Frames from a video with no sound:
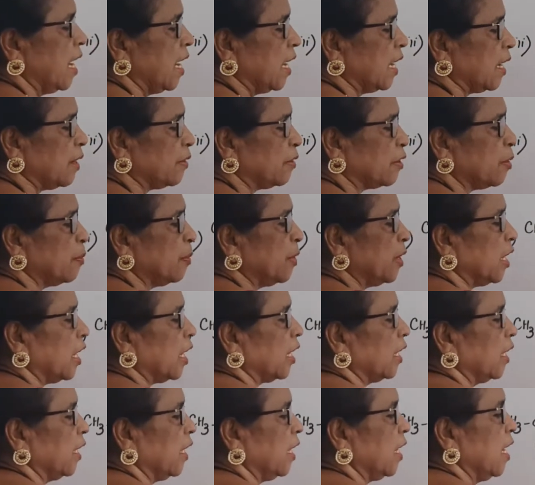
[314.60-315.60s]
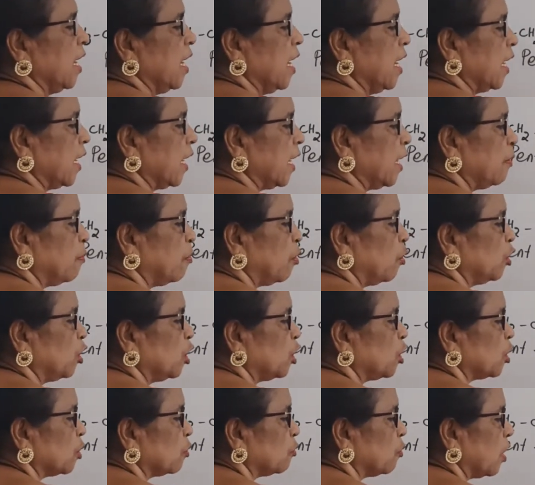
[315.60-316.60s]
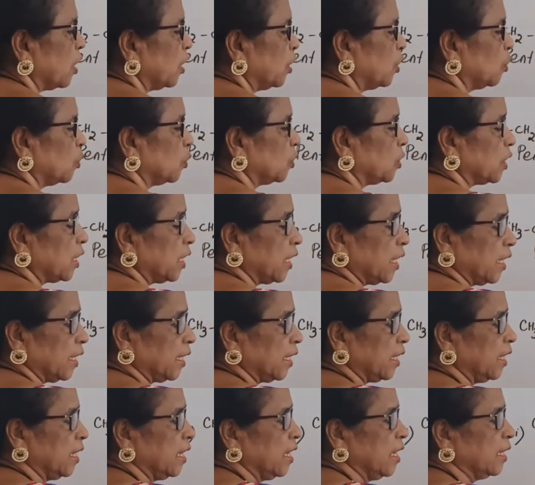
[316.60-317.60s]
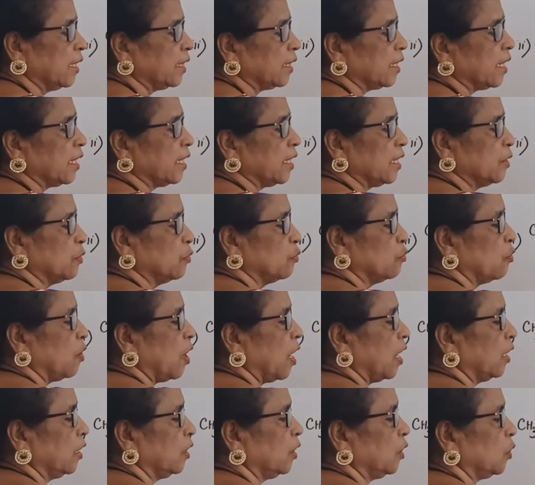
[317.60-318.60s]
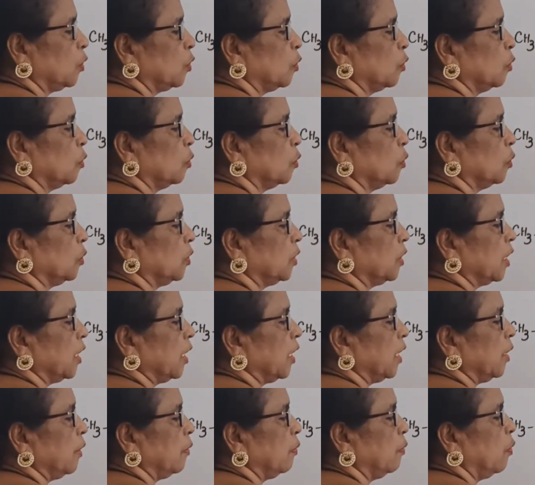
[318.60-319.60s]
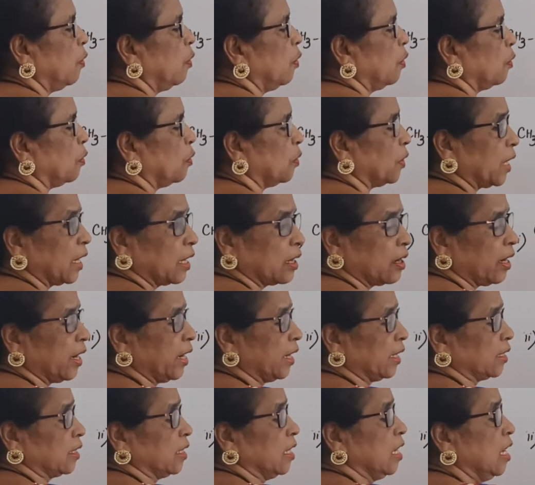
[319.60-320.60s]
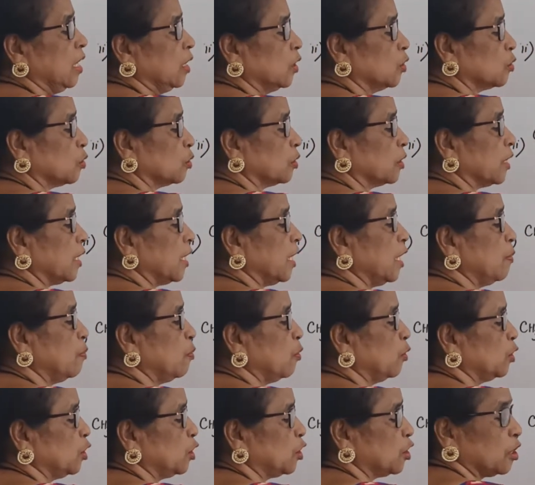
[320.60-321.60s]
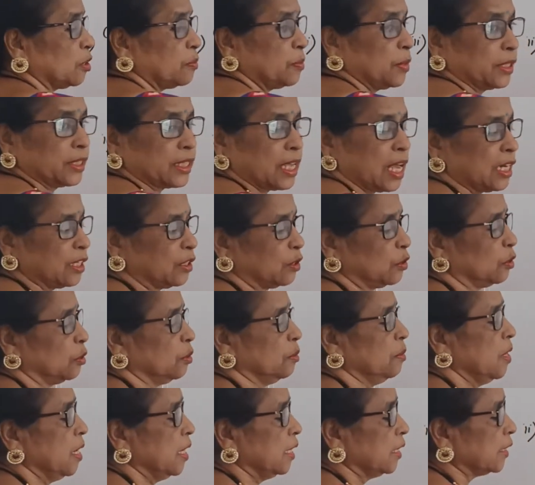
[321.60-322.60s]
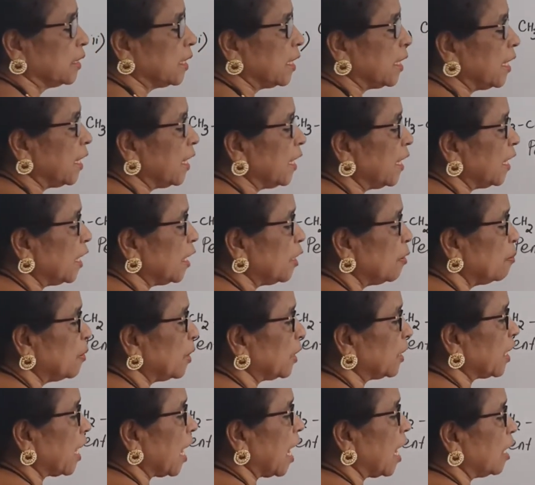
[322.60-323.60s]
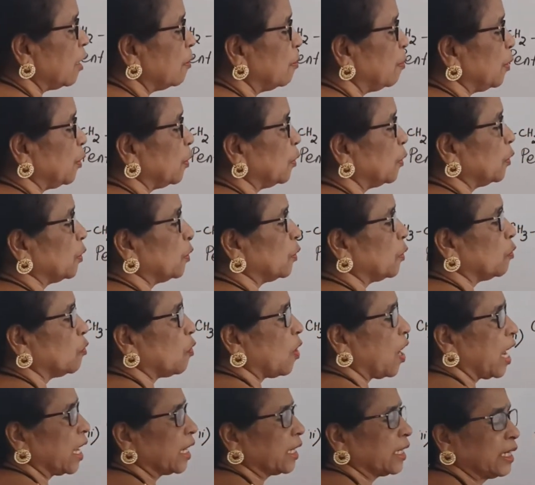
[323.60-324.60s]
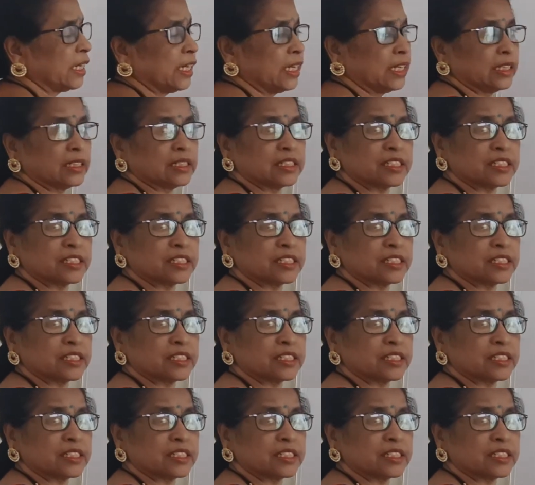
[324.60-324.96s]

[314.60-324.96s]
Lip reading: Here similarly in position 1, 2, 3 there is 1, 2, 3, 4. Okay, correct. So 3 position methyl group, 3-methyl-but-1-ene.